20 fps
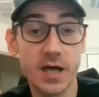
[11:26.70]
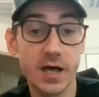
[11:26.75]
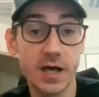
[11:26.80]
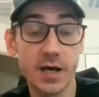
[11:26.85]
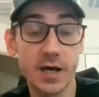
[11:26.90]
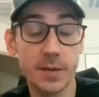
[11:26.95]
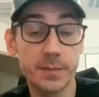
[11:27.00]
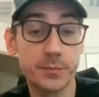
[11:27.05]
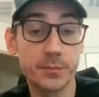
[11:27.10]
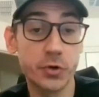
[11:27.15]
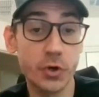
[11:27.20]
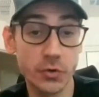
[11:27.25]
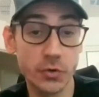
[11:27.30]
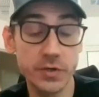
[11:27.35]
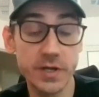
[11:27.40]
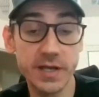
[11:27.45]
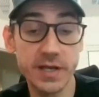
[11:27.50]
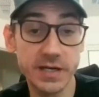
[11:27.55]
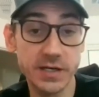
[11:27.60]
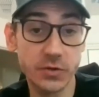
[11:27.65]
a
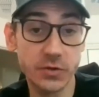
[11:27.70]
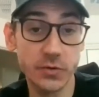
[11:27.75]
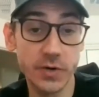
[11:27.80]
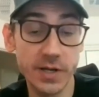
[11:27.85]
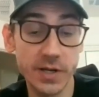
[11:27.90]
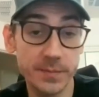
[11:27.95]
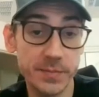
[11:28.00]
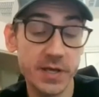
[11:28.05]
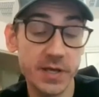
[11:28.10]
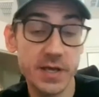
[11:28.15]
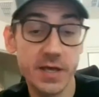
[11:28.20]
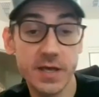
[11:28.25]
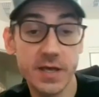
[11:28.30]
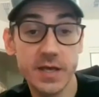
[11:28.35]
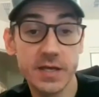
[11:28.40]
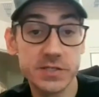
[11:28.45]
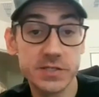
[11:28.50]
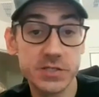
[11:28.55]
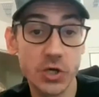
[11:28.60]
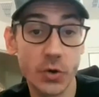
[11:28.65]
pronated grip.
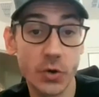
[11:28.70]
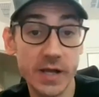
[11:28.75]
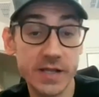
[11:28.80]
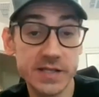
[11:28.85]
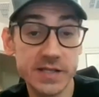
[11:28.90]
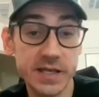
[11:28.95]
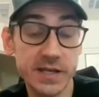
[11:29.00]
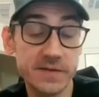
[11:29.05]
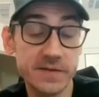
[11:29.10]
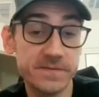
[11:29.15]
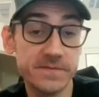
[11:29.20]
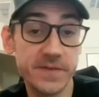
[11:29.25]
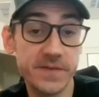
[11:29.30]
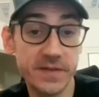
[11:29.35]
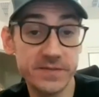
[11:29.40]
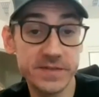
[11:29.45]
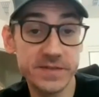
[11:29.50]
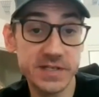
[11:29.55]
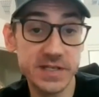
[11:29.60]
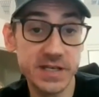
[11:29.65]
So I did
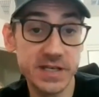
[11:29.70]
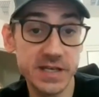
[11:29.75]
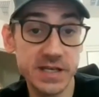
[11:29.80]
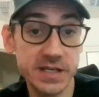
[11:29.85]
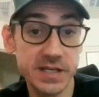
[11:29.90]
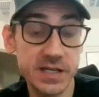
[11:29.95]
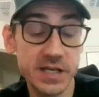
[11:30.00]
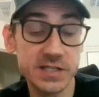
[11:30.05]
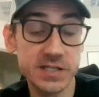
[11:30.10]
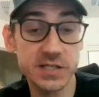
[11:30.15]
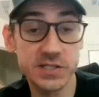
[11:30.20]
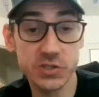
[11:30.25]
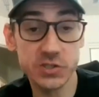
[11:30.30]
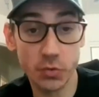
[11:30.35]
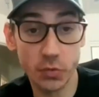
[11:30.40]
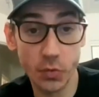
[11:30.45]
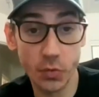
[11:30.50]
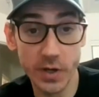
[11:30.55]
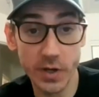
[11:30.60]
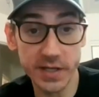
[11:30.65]
15 to
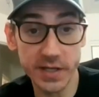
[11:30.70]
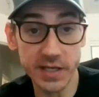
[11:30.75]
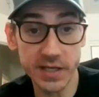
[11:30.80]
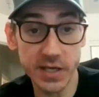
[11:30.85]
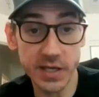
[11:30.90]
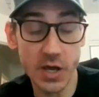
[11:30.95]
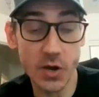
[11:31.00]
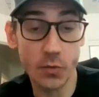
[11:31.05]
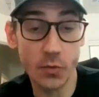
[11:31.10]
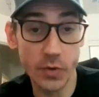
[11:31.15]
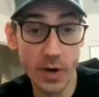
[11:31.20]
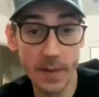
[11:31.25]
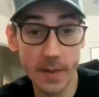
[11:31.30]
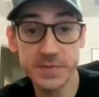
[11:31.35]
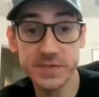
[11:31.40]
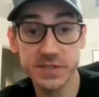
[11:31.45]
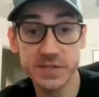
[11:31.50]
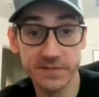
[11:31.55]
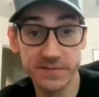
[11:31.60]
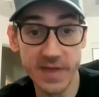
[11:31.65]
20
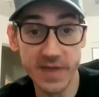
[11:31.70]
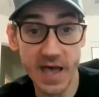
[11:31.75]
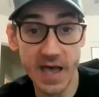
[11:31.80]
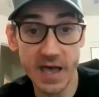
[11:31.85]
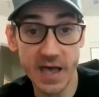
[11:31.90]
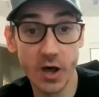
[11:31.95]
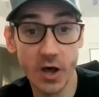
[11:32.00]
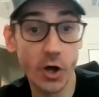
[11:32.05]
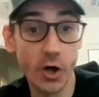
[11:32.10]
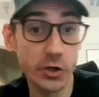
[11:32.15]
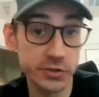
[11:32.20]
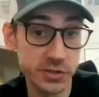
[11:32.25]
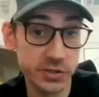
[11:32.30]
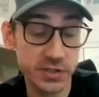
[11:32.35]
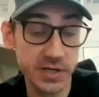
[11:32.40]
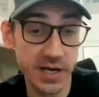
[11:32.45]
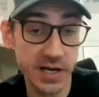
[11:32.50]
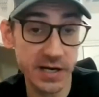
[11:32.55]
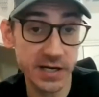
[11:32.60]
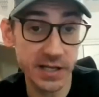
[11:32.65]
reps of that
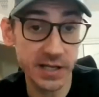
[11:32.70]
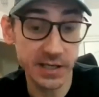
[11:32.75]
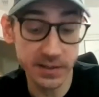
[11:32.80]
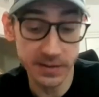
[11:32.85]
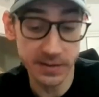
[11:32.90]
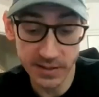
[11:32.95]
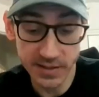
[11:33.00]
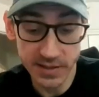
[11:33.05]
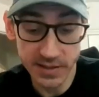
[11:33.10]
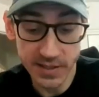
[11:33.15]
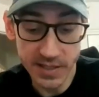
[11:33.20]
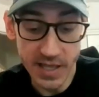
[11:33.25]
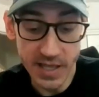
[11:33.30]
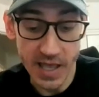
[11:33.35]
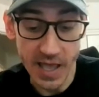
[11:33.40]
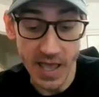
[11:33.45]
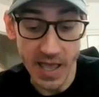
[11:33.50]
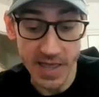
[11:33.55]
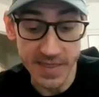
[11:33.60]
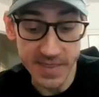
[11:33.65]
alternating.
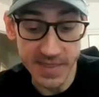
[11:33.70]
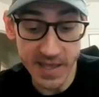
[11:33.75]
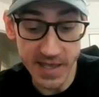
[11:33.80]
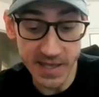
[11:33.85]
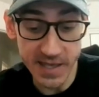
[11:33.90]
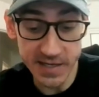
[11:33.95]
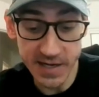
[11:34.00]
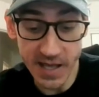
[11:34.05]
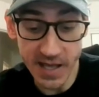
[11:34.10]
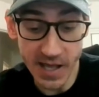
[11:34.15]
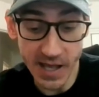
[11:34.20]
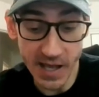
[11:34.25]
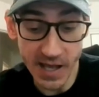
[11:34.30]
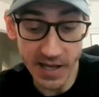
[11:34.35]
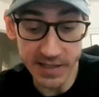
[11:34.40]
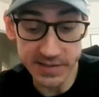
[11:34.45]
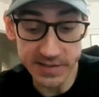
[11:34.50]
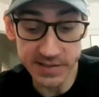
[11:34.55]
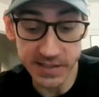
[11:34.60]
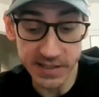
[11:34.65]
And then
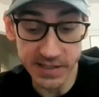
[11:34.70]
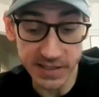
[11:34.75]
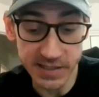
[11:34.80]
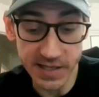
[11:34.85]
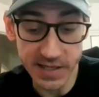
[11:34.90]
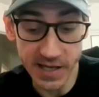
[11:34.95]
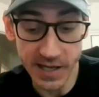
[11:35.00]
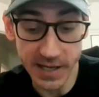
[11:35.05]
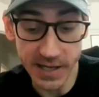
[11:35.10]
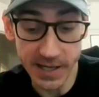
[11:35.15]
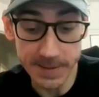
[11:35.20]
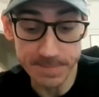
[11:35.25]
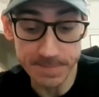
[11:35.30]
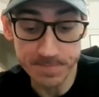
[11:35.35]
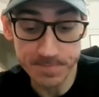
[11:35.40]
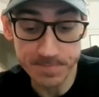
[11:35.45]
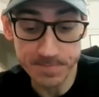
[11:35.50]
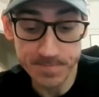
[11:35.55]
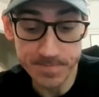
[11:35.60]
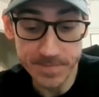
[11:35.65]
I did,
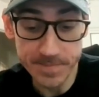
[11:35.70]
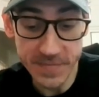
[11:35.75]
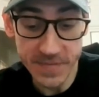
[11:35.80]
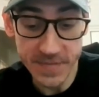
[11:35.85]
um,